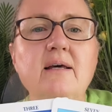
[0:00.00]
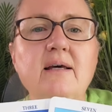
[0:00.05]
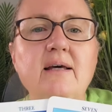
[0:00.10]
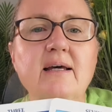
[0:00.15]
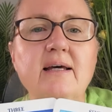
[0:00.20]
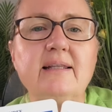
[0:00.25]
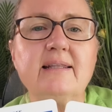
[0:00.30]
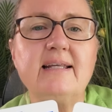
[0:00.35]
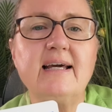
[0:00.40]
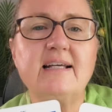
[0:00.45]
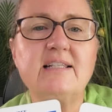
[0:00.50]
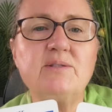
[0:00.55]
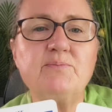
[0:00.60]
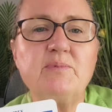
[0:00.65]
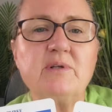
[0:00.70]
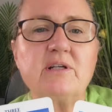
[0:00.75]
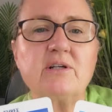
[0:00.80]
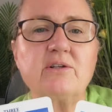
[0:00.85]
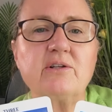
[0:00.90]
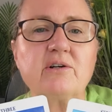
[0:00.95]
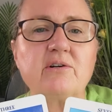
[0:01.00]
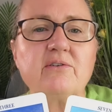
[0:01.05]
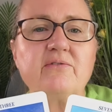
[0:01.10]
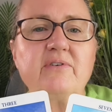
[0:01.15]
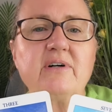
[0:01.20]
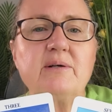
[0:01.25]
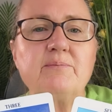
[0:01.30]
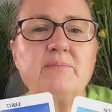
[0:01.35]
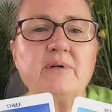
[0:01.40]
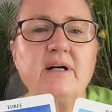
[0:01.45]
And that's being
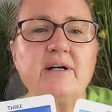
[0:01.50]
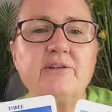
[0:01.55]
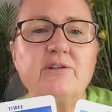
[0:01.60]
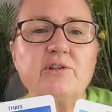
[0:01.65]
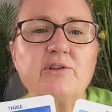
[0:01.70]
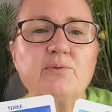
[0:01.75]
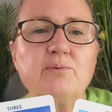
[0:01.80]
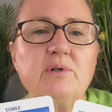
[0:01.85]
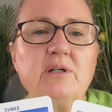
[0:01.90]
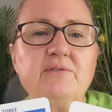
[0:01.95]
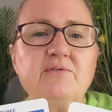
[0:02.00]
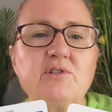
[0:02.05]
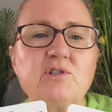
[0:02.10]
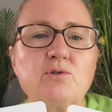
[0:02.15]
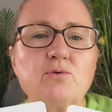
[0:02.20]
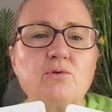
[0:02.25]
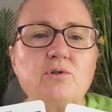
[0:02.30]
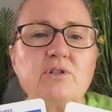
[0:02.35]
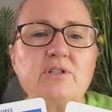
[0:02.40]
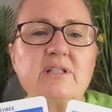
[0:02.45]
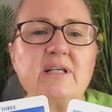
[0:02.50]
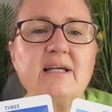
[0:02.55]
clarified by the Three of Swords